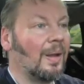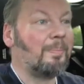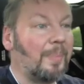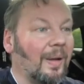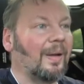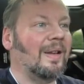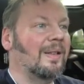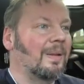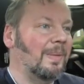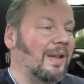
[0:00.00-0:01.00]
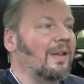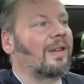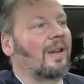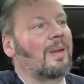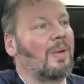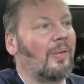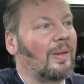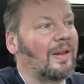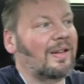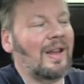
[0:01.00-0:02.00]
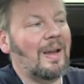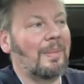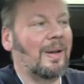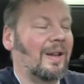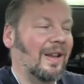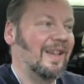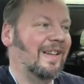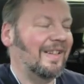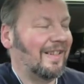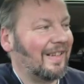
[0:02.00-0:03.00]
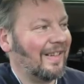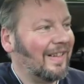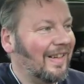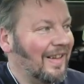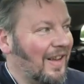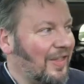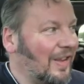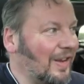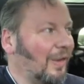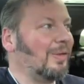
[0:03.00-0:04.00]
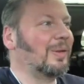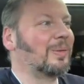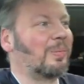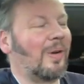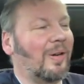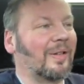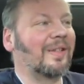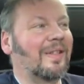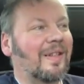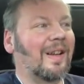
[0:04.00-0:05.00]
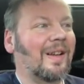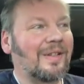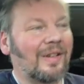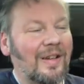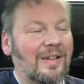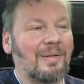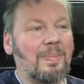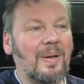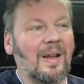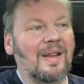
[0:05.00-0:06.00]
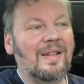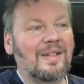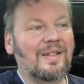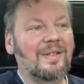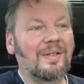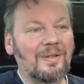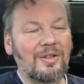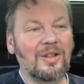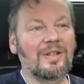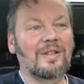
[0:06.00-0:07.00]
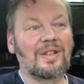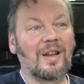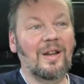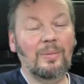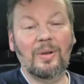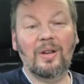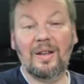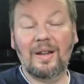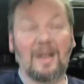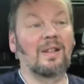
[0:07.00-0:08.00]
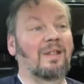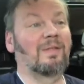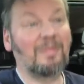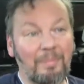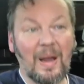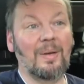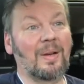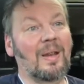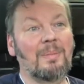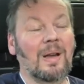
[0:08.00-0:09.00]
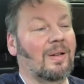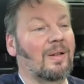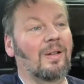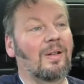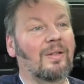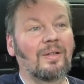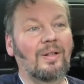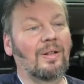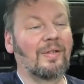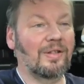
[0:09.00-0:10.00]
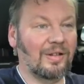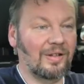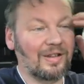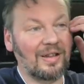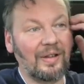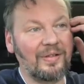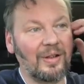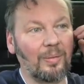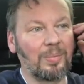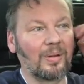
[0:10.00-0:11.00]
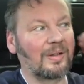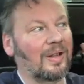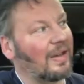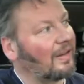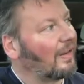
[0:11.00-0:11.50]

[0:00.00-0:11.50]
But in the meantime of all this happening, the old one that I got it to replace just started working again. Power came back on all of a sudden, because I'd left it all plugged in,